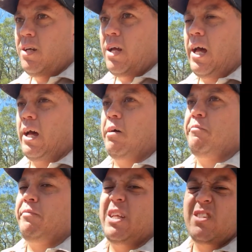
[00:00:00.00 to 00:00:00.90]

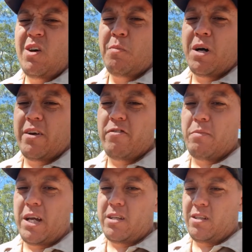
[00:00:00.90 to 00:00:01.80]
it's not my
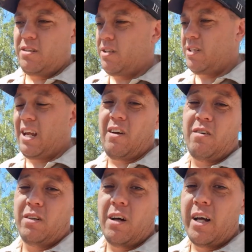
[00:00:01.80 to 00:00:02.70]
information to share
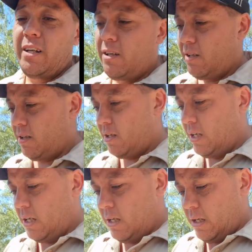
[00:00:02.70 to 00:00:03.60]
online,
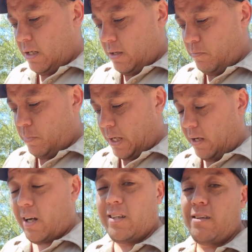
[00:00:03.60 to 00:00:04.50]
but
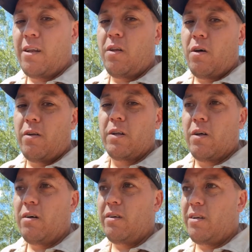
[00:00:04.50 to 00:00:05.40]
I did learn a lot